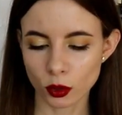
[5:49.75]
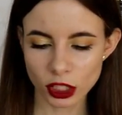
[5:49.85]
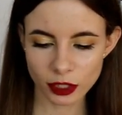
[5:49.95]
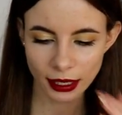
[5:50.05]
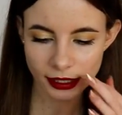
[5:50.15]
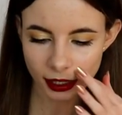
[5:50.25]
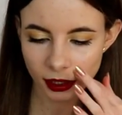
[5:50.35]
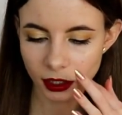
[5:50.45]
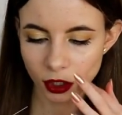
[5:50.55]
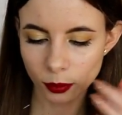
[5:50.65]
which is
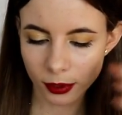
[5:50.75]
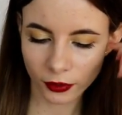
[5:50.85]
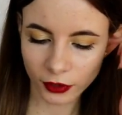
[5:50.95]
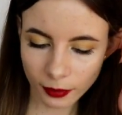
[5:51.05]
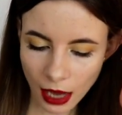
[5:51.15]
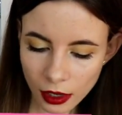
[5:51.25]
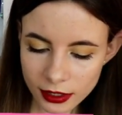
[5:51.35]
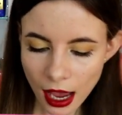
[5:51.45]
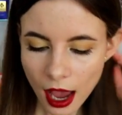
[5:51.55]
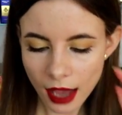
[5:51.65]
basically the new perfume house